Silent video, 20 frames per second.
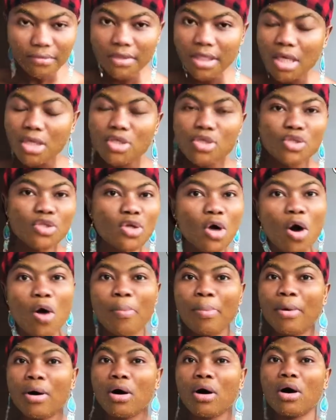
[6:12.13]
soap
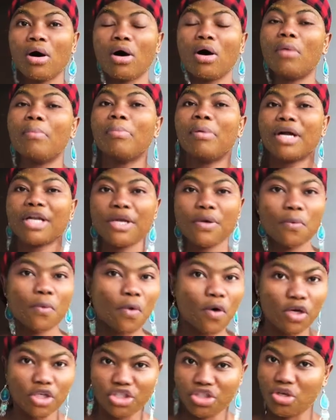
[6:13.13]
or body
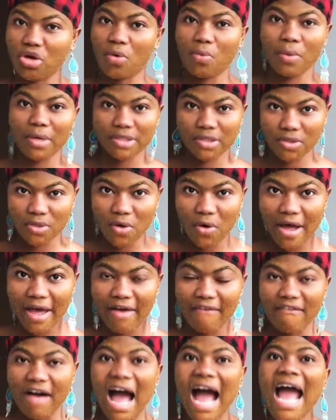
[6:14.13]
wash or
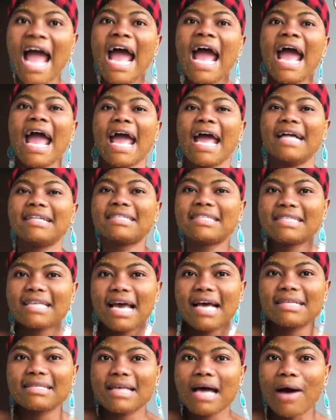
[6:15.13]
whatsoever, it
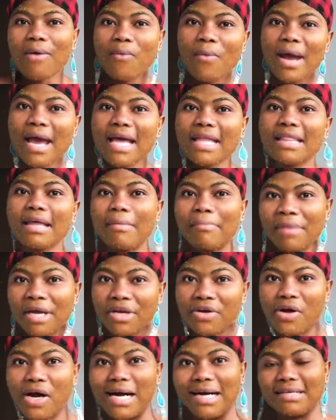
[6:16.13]
takes away the
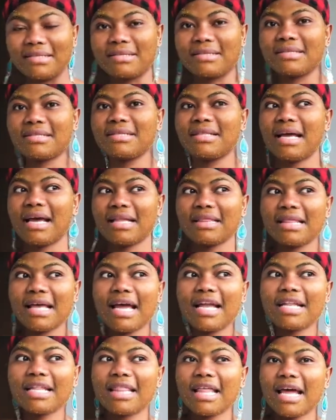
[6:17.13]
minerals,
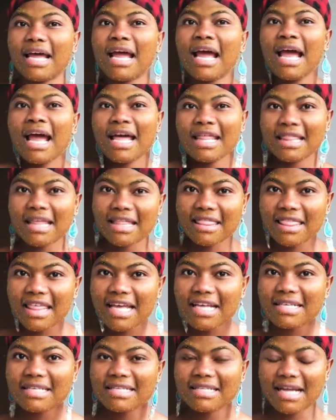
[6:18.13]
the
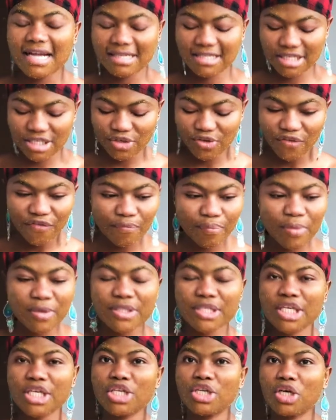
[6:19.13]
things that you've
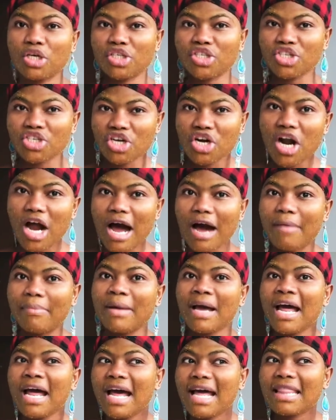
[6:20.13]
put in your scrub,
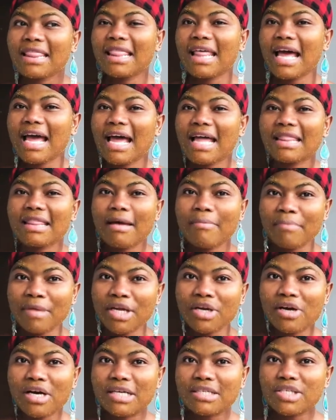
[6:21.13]
the
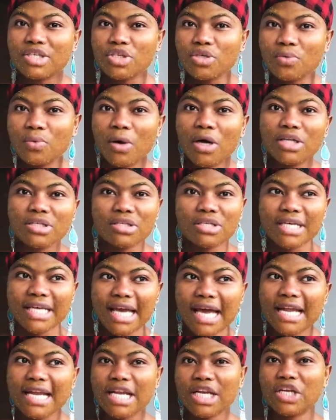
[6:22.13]
minerals you want to
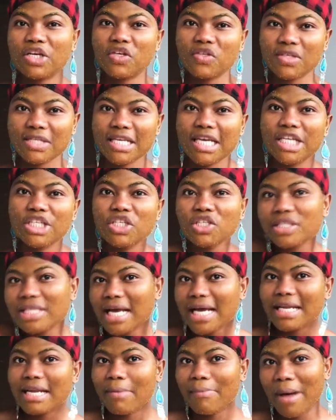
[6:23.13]
get in your skin. You
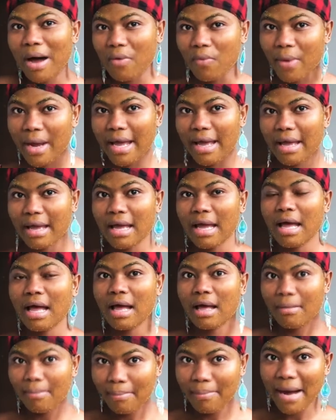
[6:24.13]
take them away
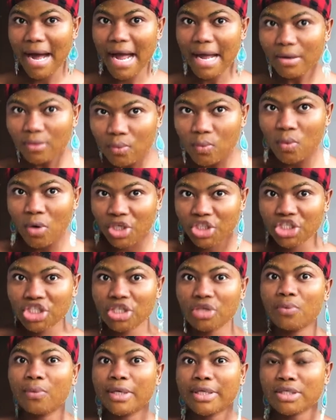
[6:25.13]
by
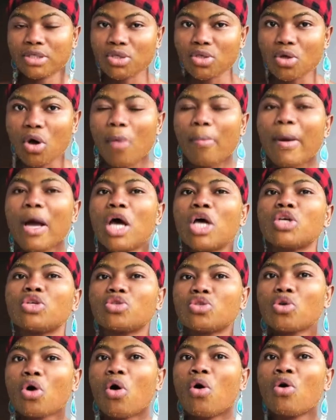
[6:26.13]
washing with soap.
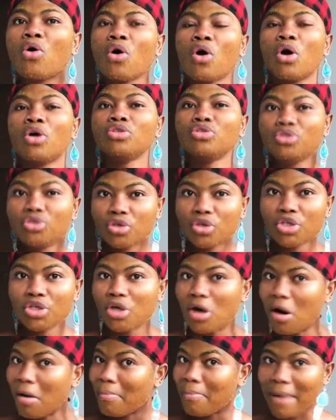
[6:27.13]
So do
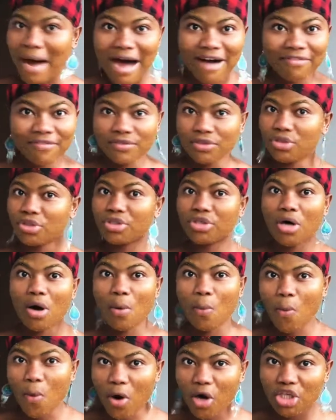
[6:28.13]
your bath, do your
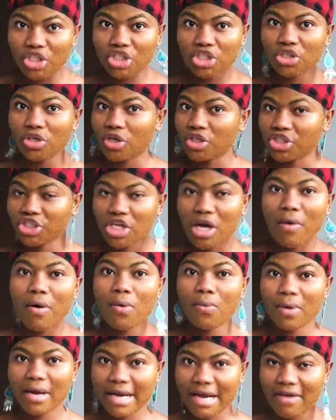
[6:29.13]
wash, your shower,
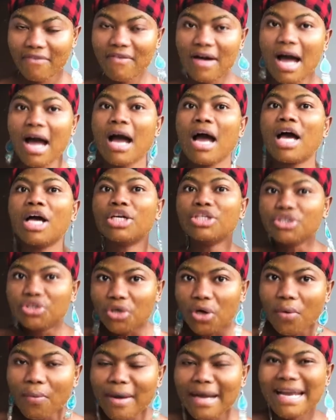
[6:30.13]
whatever,
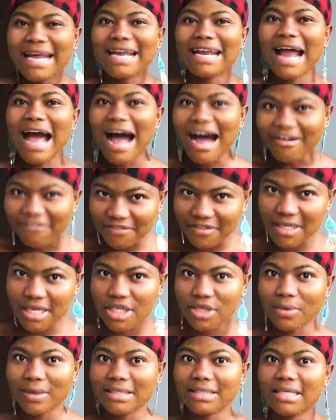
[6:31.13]
do it, and after
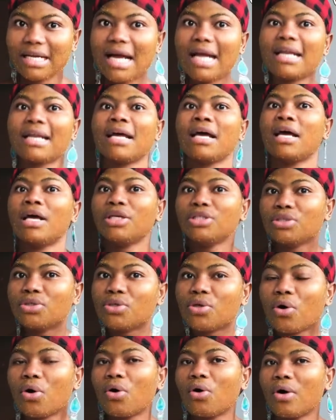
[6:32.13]
you are done, you
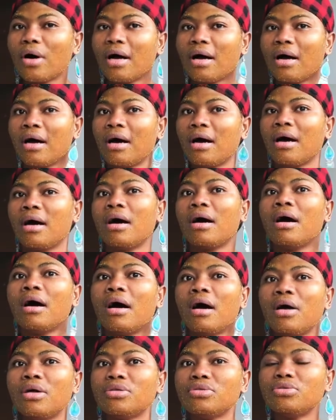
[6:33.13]
know,
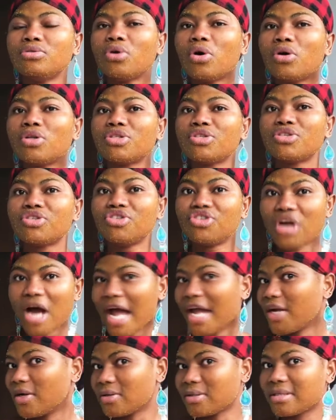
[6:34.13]
don't dry
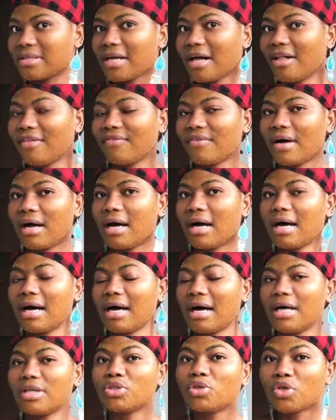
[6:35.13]
yourself,
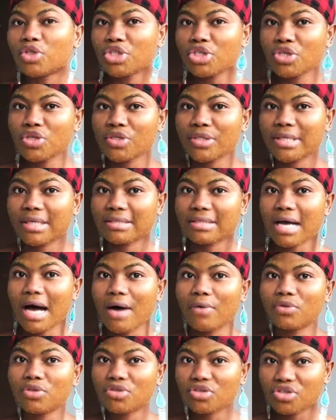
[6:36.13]
don't use the
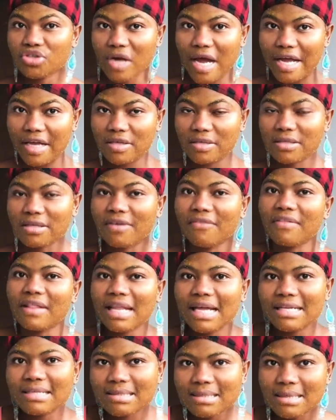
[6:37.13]
towel to dry yourself.
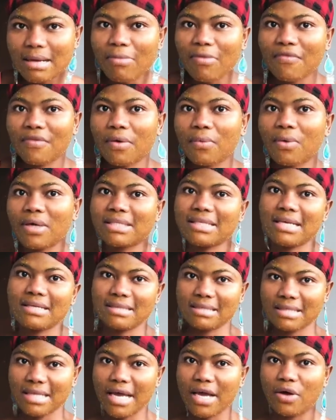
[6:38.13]
Let some of the water
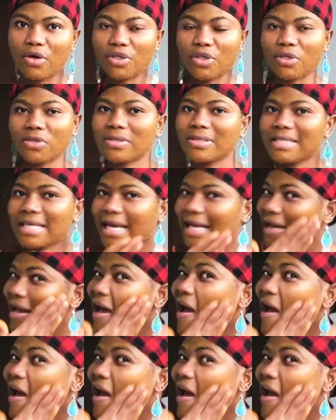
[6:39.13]
stay on your skin,